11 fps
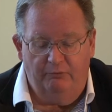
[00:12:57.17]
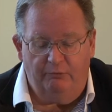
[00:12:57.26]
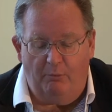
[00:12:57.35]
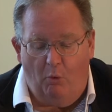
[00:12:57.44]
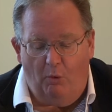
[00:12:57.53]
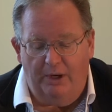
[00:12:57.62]

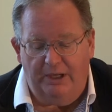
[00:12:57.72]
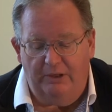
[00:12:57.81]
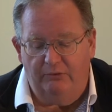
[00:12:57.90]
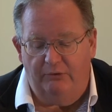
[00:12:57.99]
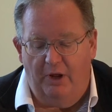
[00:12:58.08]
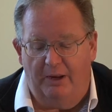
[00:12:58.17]
From
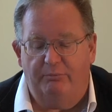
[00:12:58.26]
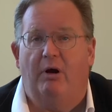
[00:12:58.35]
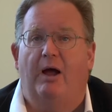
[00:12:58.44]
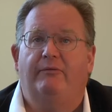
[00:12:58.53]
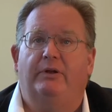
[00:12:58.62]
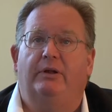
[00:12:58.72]
Oregon's
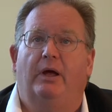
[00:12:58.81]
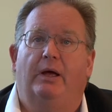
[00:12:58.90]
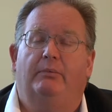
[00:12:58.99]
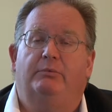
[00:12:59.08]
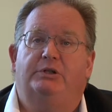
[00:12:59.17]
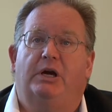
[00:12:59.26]
nonprofit
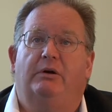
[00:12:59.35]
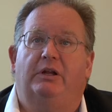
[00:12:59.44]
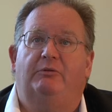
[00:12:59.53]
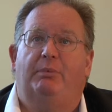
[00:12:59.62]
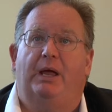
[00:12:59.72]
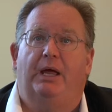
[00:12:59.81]

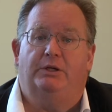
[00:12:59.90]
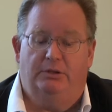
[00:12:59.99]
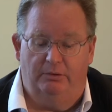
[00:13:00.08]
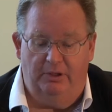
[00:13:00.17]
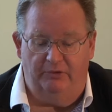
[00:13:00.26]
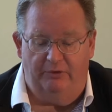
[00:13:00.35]
charities page
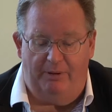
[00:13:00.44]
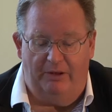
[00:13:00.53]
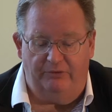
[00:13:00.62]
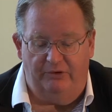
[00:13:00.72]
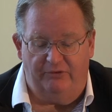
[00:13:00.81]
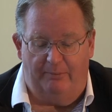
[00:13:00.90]
is the
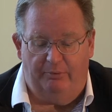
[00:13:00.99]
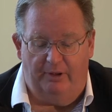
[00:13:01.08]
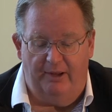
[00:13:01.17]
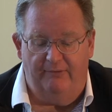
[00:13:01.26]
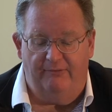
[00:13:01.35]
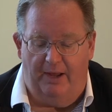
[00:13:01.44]
best example
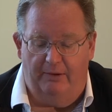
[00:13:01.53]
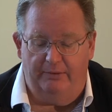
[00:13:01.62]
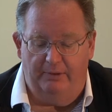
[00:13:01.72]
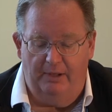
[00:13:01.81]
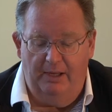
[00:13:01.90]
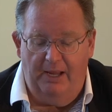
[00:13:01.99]
I have found.
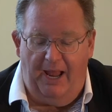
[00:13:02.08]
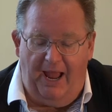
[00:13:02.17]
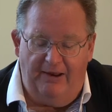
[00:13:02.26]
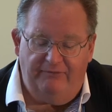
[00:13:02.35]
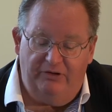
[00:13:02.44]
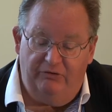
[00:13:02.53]

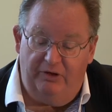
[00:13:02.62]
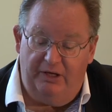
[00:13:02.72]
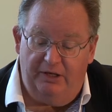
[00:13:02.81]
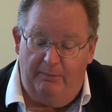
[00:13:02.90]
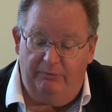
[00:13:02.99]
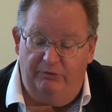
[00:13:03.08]
Advocacy
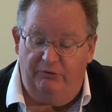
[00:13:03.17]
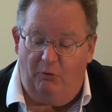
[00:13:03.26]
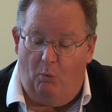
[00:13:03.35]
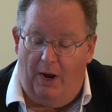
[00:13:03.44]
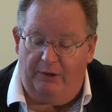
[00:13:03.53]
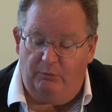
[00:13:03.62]
encompasses a
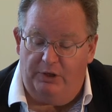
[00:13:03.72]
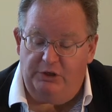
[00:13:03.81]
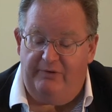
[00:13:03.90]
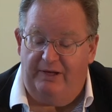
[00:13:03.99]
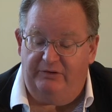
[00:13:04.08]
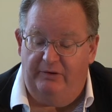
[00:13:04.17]
wide range
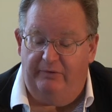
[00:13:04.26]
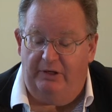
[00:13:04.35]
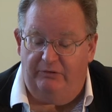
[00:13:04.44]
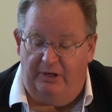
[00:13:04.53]
of activities